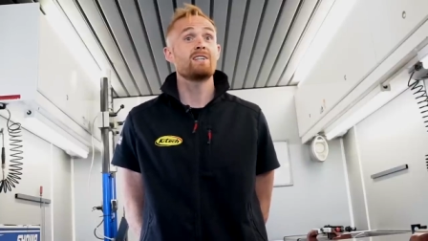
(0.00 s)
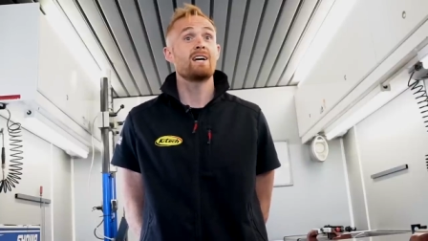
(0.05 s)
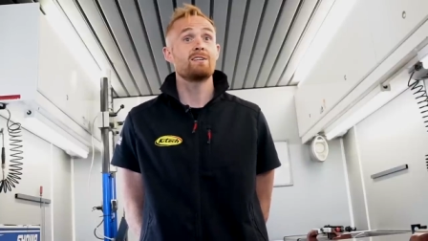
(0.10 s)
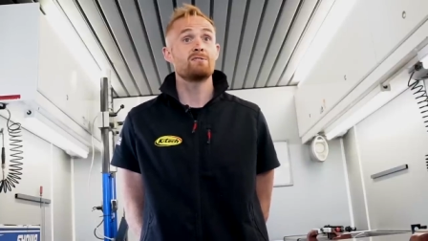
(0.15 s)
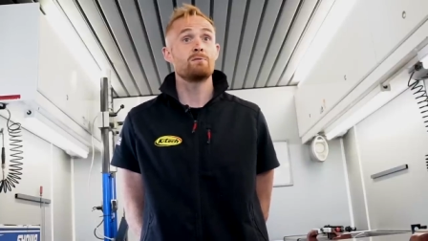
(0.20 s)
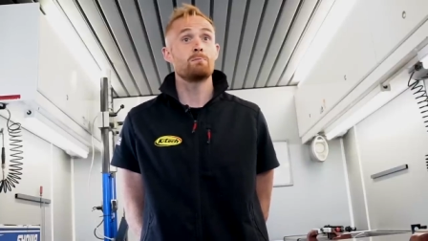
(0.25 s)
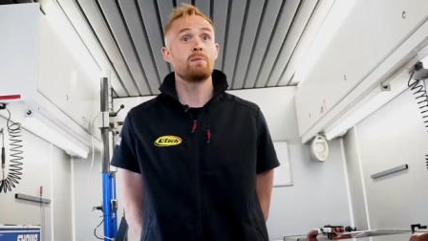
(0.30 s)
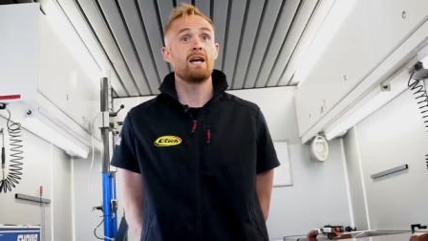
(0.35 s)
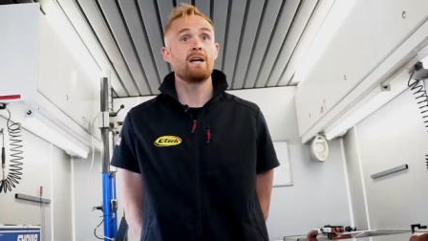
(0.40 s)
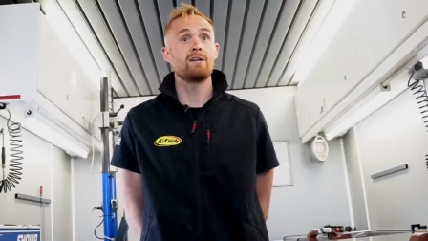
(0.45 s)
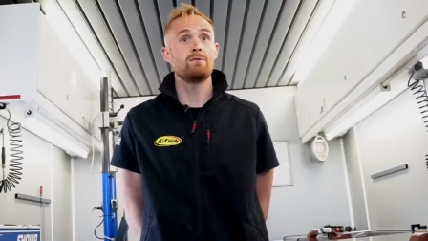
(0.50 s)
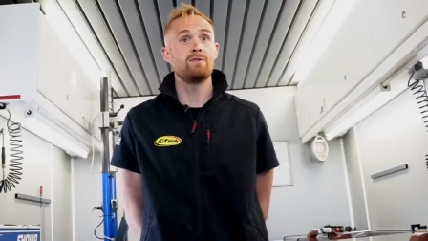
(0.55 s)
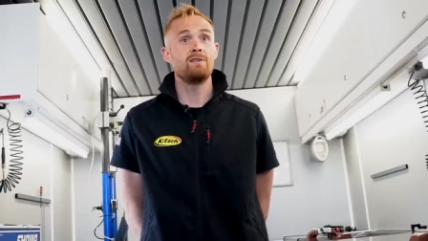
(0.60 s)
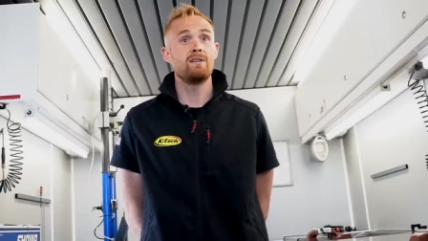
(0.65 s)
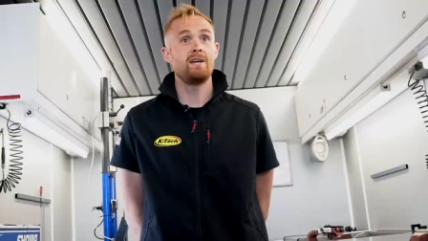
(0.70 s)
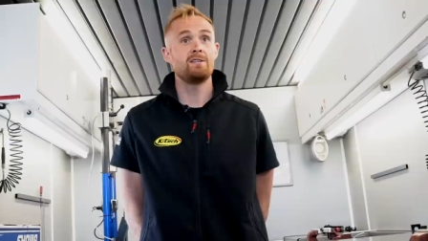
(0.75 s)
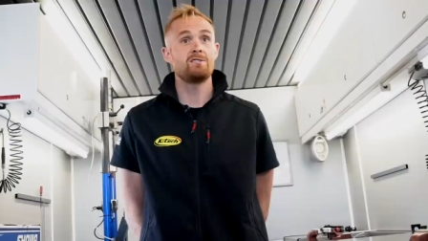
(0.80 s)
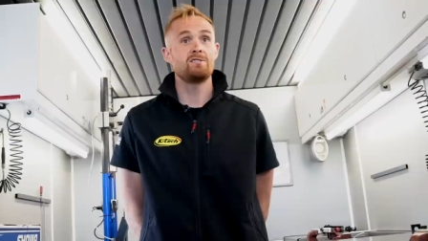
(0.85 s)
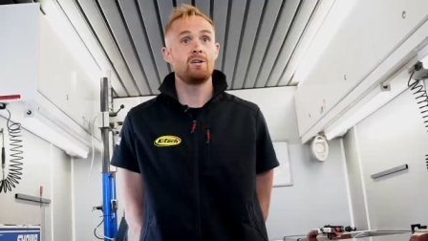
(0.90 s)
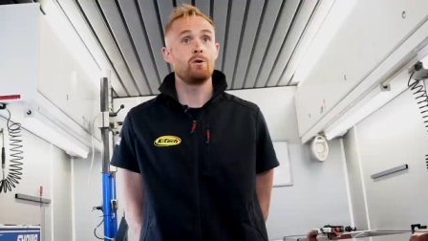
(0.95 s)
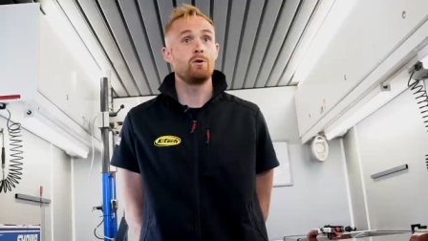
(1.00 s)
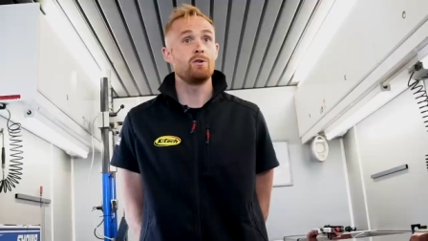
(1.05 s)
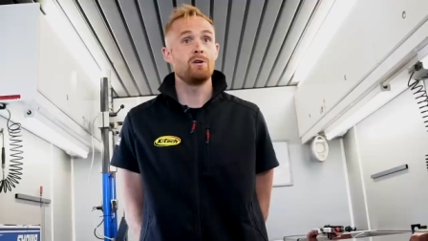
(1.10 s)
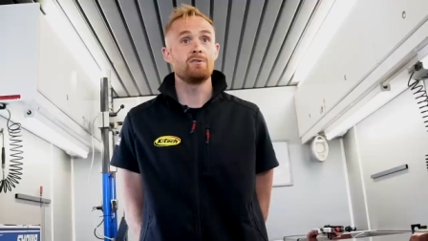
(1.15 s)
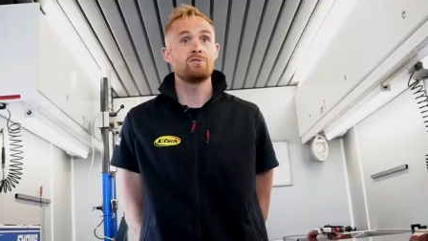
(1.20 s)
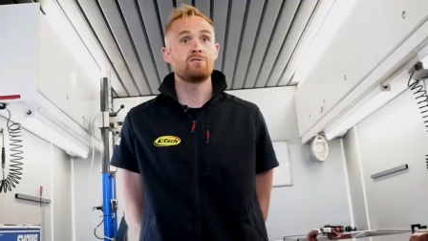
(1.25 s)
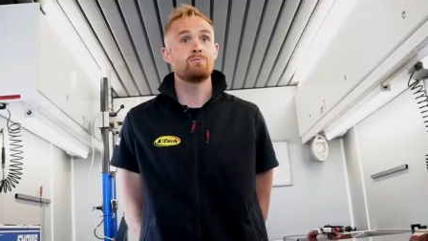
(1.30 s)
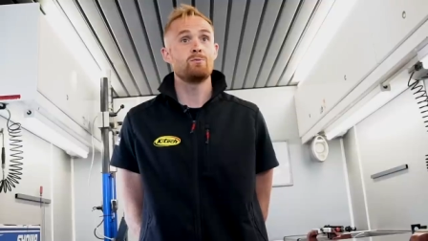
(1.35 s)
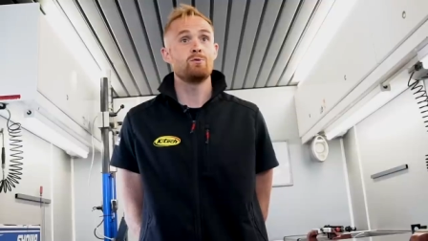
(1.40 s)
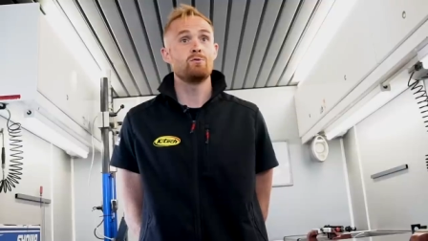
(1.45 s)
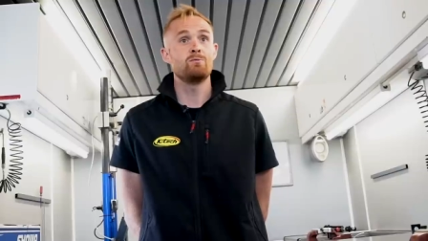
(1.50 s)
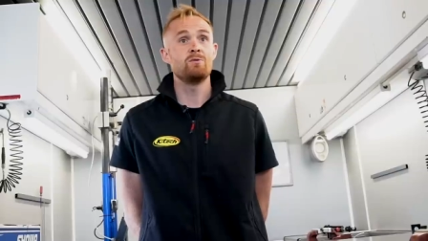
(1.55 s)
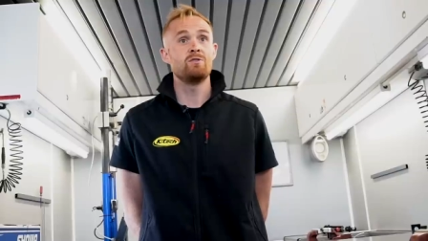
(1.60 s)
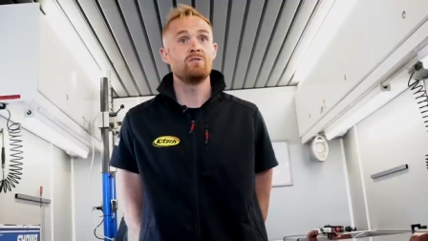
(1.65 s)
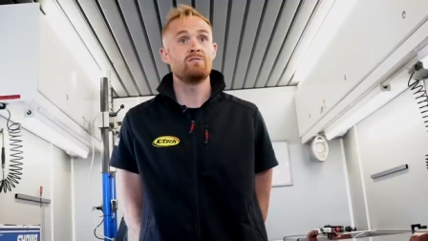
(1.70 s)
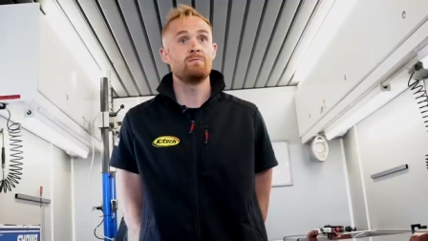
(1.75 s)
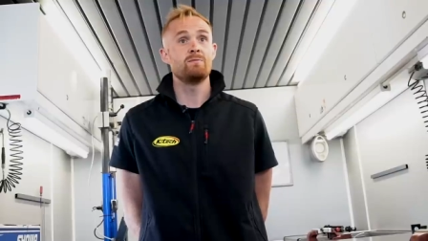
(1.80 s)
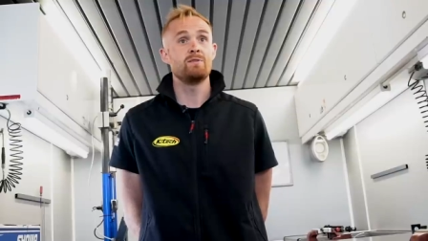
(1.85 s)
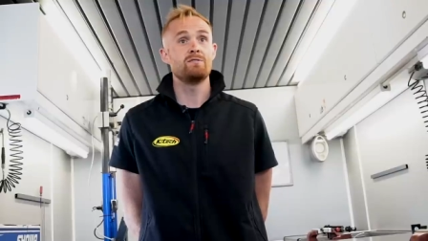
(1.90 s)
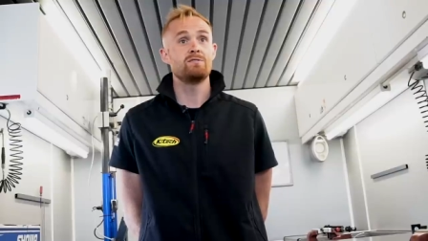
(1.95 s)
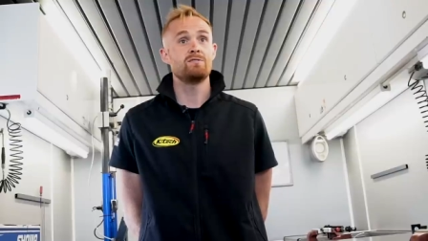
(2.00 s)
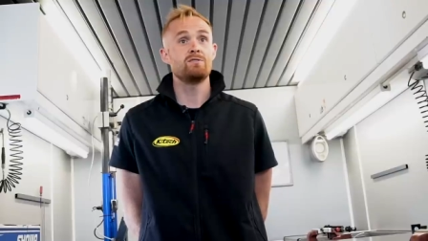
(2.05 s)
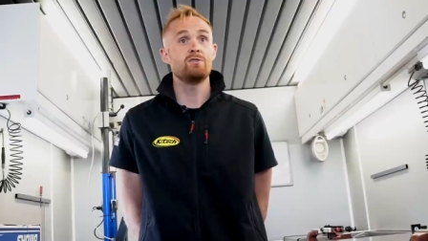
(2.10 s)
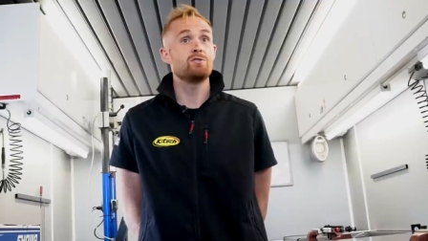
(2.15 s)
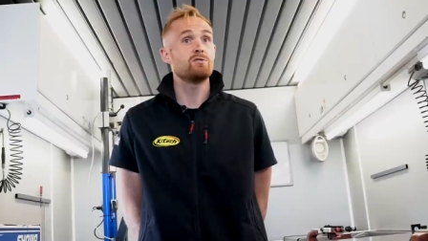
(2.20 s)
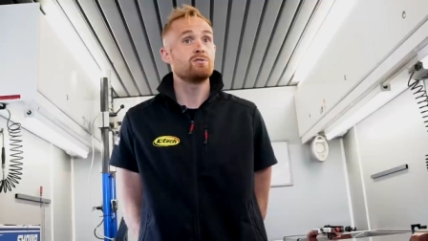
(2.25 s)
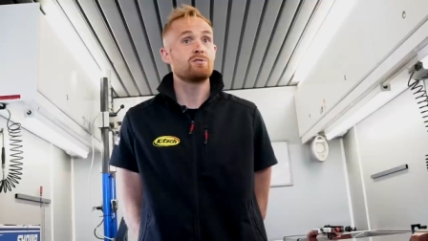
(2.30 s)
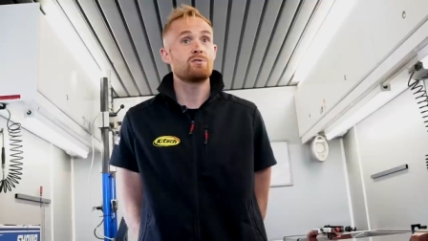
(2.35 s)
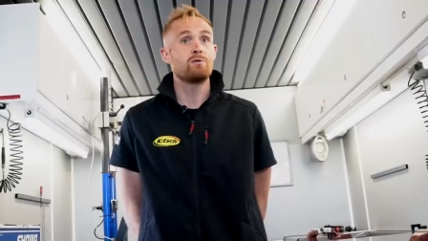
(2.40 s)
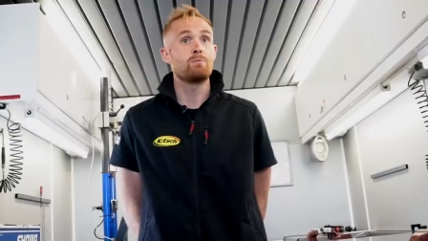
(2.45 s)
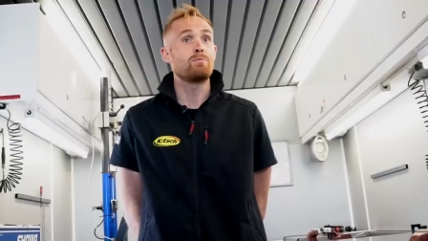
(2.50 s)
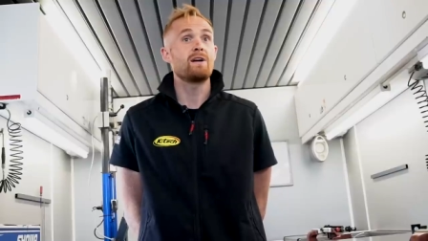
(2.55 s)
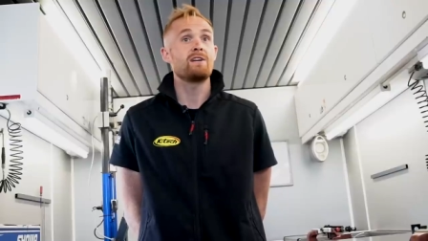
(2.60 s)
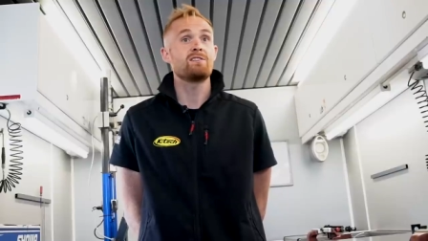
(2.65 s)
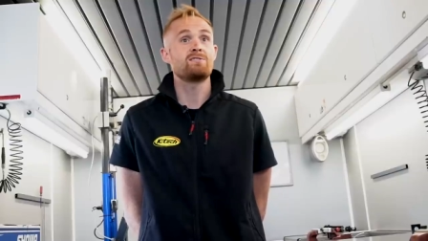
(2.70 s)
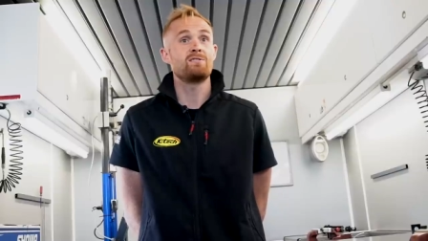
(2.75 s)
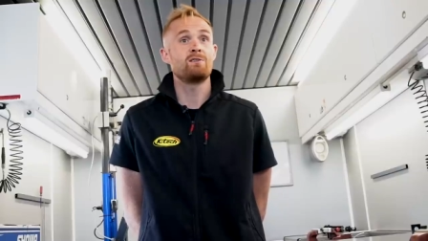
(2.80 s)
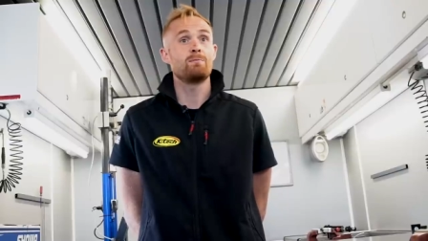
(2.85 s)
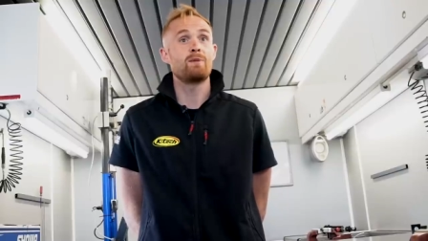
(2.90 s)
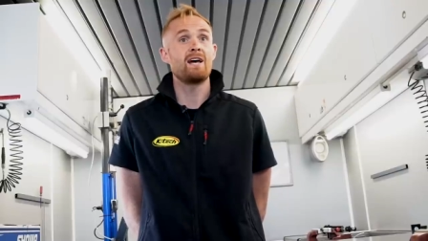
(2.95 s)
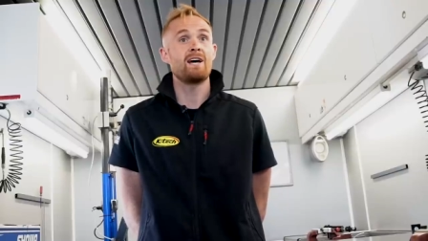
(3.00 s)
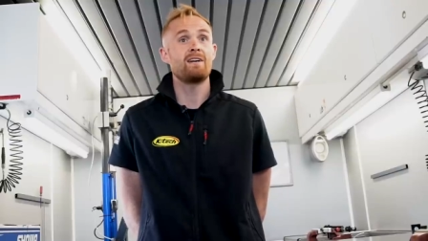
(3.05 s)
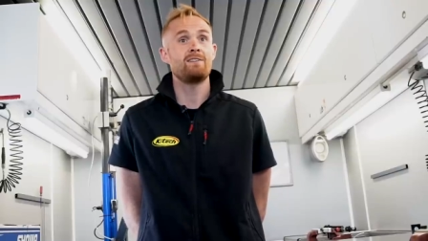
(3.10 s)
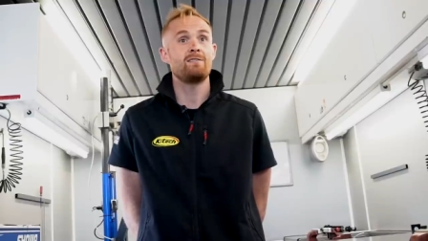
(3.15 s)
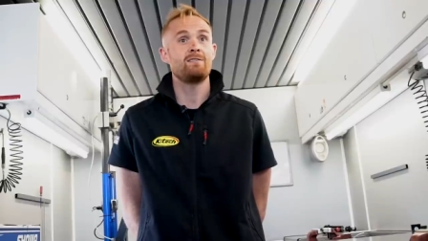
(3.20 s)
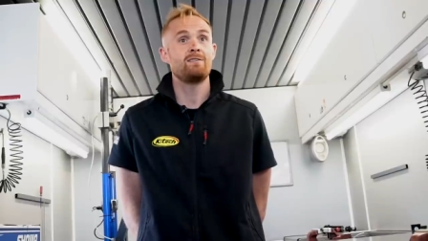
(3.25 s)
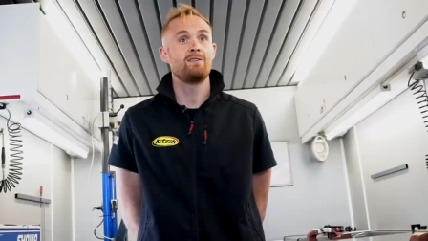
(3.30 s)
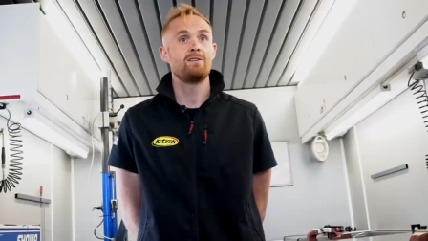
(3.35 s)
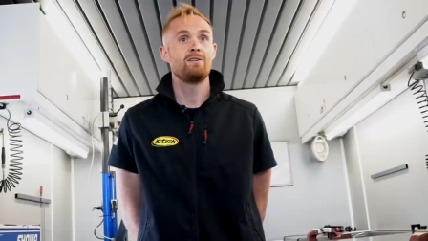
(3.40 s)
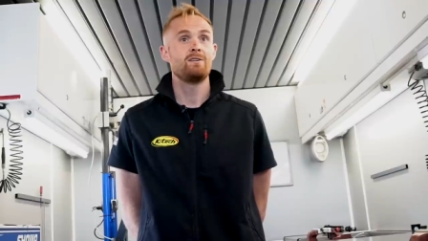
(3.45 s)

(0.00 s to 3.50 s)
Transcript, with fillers: has a bladder in there, so on those small movements, you're just compressing a bladder,